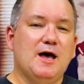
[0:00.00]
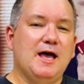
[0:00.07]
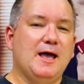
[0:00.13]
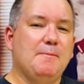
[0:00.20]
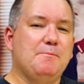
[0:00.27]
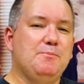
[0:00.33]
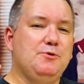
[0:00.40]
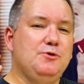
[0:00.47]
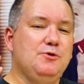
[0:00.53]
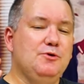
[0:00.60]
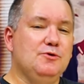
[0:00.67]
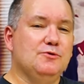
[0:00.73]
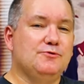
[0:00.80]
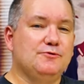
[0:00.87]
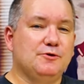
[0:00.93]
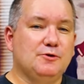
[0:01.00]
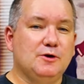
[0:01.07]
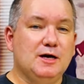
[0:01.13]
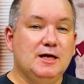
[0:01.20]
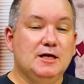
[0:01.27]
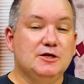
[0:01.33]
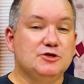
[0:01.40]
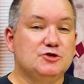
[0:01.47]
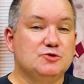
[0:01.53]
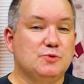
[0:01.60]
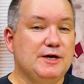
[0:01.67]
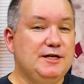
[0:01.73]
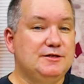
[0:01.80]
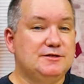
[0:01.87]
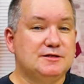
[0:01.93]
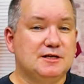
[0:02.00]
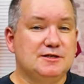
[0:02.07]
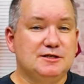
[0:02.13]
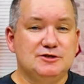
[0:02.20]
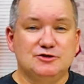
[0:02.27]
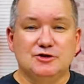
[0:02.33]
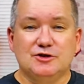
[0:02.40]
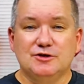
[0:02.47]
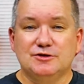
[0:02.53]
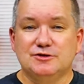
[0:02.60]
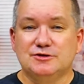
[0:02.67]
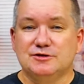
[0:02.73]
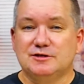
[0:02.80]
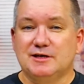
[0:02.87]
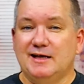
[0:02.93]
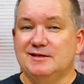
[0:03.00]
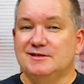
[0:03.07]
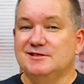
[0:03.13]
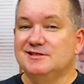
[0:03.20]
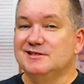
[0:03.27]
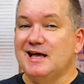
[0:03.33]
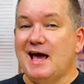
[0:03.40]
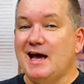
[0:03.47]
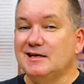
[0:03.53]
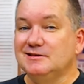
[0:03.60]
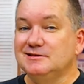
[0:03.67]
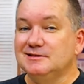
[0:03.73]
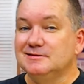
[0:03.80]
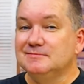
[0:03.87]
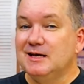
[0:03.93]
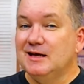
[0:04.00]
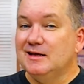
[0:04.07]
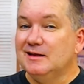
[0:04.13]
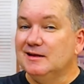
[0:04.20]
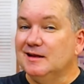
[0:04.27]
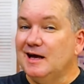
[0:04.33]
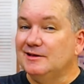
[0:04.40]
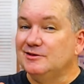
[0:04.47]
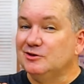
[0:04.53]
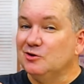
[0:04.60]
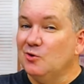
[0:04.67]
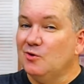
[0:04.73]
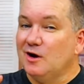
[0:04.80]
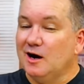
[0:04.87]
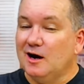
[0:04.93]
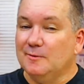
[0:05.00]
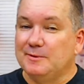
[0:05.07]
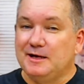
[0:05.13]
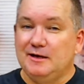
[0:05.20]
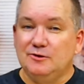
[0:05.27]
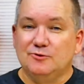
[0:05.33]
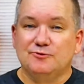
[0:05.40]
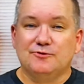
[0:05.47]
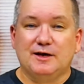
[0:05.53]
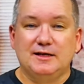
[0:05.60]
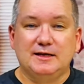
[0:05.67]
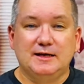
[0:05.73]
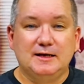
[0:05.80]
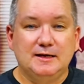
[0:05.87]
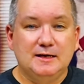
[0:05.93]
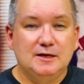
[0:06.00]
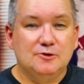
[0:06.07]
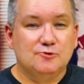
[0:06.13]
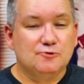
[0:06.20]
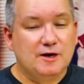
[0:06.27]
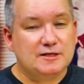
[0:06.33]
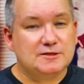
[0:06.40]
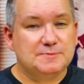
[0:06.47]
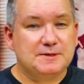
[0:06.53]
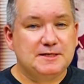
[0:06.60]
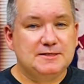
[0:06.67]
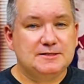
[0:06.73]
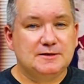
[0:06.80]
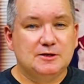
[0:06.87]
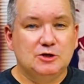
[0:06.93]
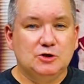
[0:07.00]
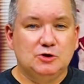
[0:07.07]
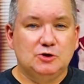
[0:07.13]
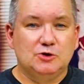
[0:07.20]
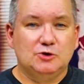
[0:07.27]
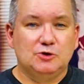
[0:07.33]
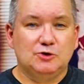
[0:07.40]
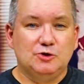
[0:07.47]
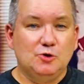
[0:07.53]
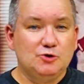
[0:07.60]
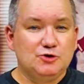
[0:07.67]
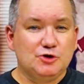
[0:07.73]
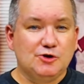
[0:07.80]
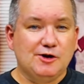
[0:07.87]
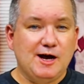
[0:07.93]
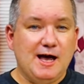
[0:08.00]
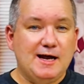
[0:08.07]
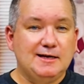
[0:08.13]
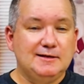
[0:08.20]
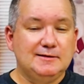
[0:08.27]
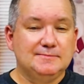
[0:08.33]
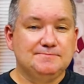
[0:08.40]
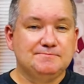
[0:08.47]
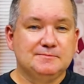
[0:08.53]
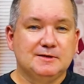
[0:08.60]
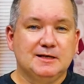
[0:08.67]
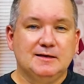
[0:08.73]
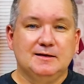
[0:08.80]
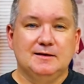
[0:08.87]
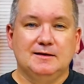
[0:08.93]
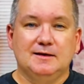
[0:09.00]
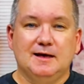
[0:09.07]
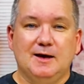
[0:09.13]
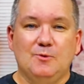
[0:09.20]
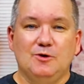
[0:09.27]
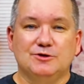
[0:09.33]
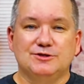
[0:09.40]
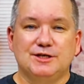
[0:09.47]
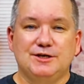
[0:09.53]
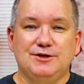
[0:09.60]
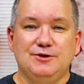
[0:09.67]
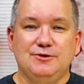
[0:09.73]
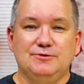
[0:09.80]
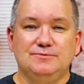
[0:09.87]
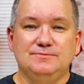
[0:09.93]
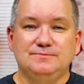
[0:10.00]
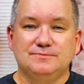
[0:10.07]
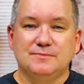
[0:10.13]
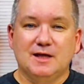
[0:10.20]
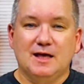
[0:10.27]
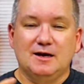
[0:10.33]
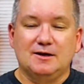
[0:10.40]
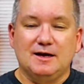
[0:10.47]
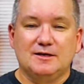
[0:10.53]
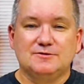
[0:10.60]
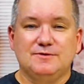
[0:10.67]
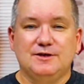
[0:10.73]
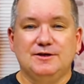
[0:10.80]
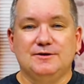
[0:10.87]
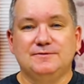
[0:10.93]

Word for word: a beautiful sweets and desserts and snacks, lots of low carb, keto friendly recipes, no sugar added, and we'll see you in our next video.